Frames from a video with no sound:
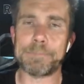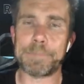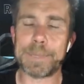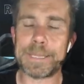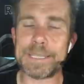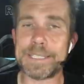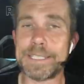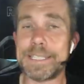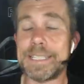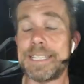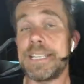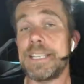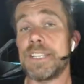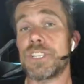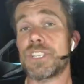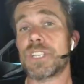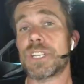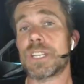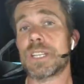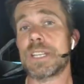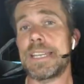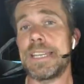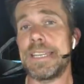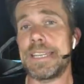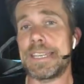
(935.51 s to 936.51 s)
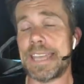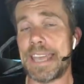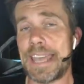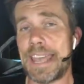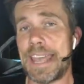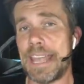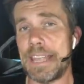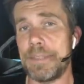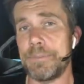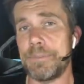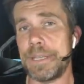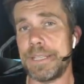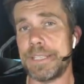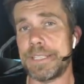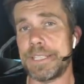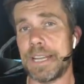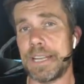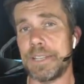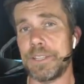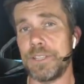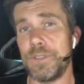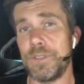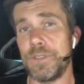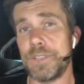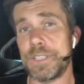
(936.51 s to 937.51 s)
potentially can be
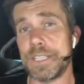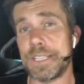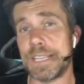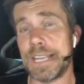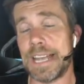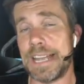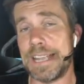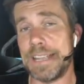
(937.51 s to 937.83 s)
done using